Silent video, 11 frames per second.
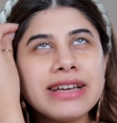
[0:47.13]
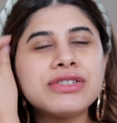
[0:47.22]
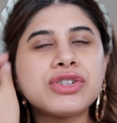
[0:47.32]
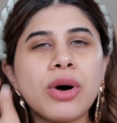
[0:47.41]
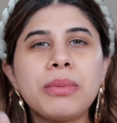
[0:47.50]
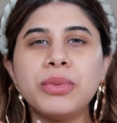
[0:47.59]

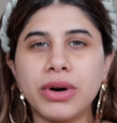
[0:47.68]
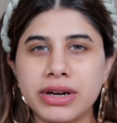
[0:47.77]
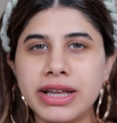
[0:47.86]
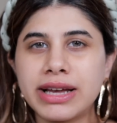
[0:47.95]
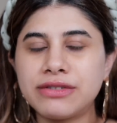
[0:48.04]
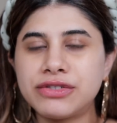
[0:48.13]
stopped
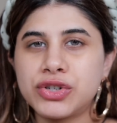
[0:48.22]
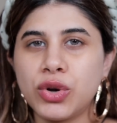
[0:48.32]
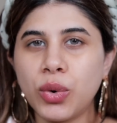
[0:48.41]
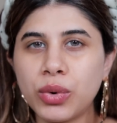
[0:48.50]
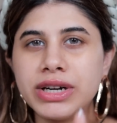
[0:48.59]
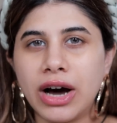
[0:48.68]
working. I've
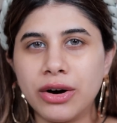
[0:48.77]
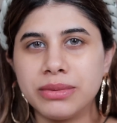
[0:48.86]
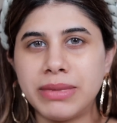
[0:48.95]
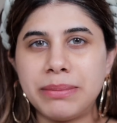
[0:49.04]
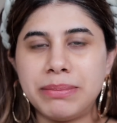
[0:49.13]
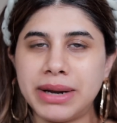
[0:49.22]
slowed
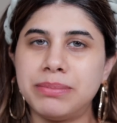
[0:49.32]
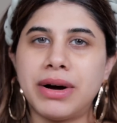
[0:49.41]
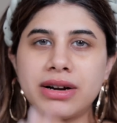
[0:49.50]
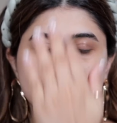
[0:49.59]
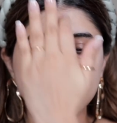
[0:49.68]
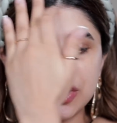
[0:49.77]
down my paid
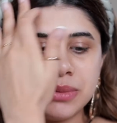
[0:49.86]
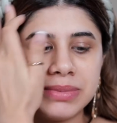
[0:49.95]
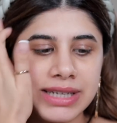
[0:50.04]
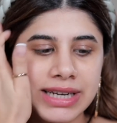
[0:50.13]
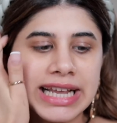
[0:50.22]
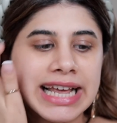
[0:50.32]

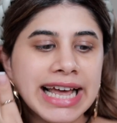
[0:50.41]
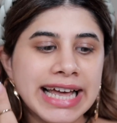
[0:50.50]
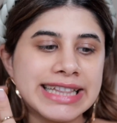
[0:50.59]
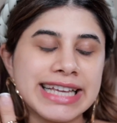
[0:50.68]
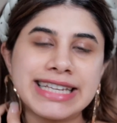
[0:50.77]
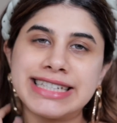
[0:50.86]
partnerships and
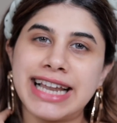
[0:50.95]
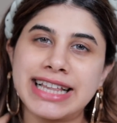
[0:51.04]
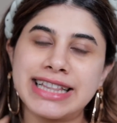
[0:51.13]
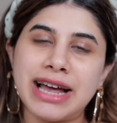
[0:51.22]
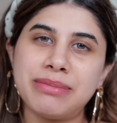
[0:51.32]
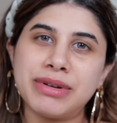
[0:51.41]
things
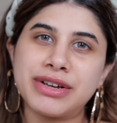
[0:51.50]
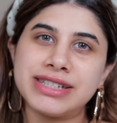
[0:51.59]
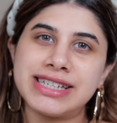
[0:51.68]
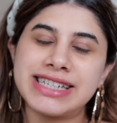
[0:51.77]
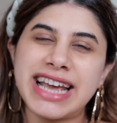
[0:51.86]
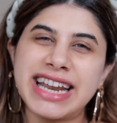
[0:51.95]
like that
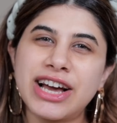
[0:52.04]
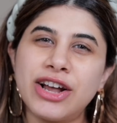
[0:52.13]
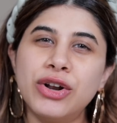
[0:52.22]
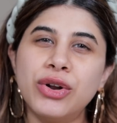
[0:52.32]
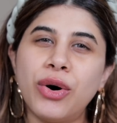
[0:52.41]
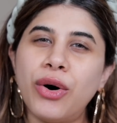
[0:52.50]
because it's getting a
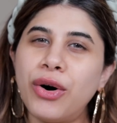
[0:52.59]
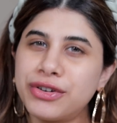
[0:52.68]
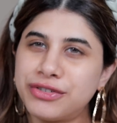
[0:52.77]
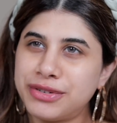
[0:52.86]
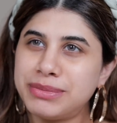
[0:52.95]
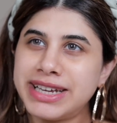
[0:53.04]

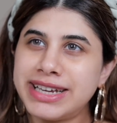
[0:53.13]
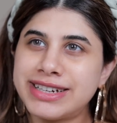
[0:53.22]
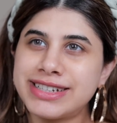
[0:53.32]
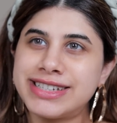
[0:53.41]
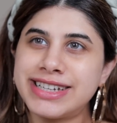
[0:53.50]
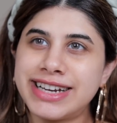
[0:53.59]
lot for me
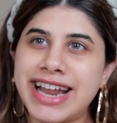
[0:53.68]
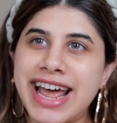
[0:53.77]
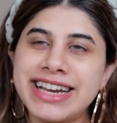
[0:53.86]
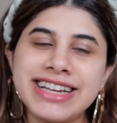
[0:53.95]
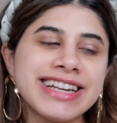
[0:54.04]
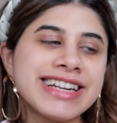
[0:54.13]
to sit and
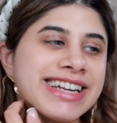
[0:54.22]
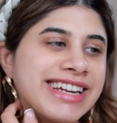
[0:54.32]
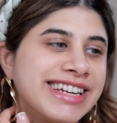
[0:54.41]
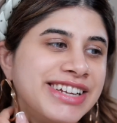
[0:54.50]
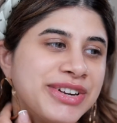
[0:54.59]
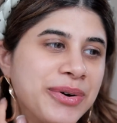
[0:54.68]
edit
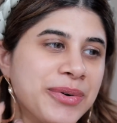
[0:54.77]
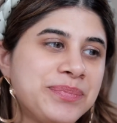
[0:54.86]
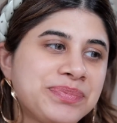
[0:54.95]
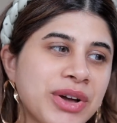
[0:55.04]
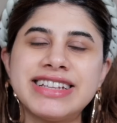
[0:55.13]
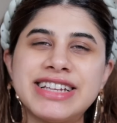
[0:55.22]
and, you know,
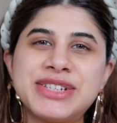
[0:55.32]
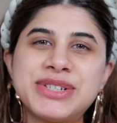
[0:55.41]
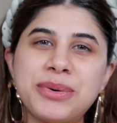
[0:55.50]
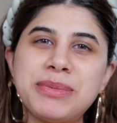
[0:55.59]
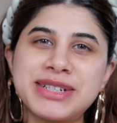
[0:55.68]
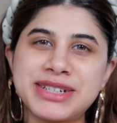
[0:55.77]
there's
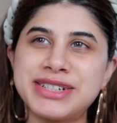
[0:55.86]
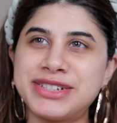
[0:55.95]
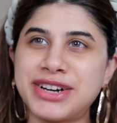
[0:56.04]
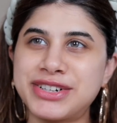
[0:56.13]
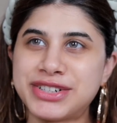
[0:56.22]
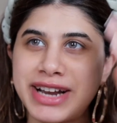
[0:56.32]
so much
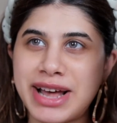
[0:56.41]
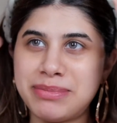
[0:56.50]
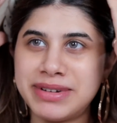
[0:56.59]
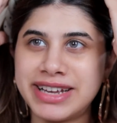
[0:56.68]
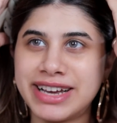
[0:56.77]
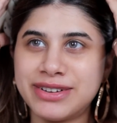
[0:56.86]
construction
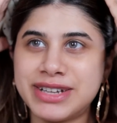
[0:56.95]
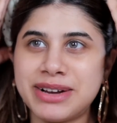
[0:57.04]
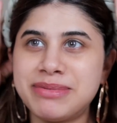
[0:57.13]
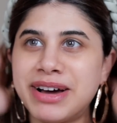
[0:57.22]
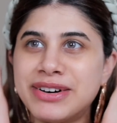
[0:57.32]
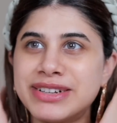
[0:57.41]
happening
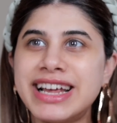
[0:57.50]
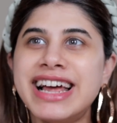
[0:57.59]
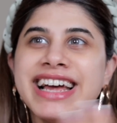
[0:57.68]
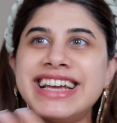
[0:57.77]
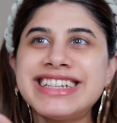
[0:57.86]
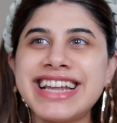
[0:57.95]
outside my house.
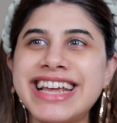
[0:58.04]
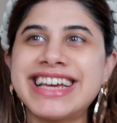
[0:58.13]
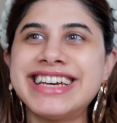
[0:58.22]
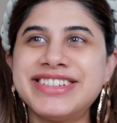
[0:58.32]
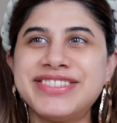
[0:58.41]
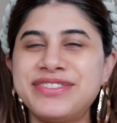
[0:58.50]
It's
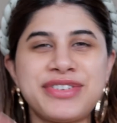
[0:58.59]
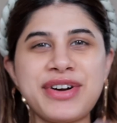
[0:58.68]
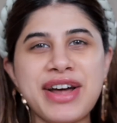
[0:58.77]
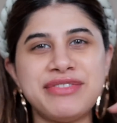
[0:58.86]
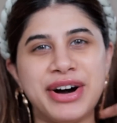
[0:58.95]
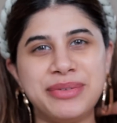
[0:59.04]
like
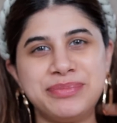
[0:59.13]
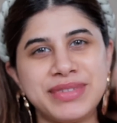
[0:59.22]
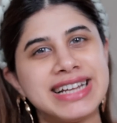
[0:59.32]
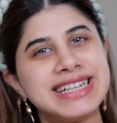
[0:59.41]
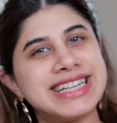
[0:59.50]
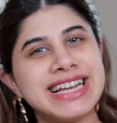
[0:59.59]
forever
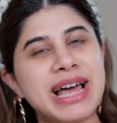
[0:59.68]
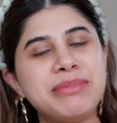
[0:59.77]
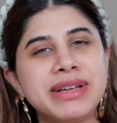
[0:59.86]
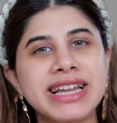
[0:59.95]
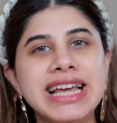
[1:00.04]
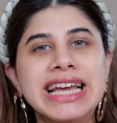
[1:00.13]
until I'm
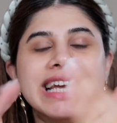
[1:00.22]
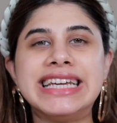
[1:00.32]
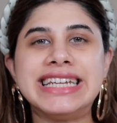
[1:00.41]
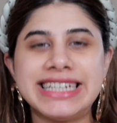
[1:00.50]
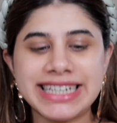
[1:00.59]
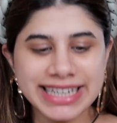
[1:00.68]
in
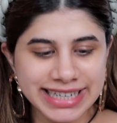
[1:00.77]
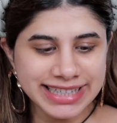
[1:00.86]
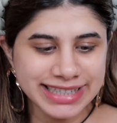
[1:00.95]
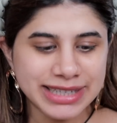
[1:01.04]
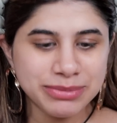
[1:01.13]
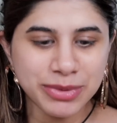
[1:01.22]
India, in